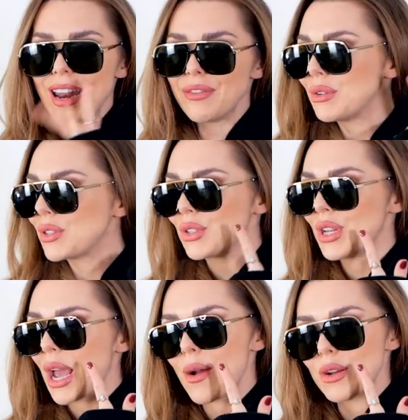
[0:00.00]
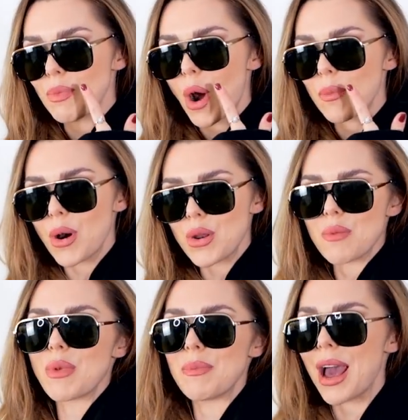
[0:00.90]
and if it was sunny I would pop
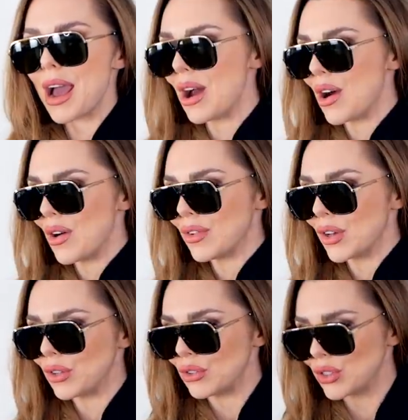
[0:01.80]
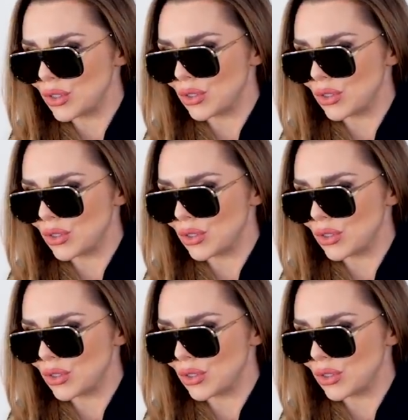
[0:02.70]
on my pair of Gucci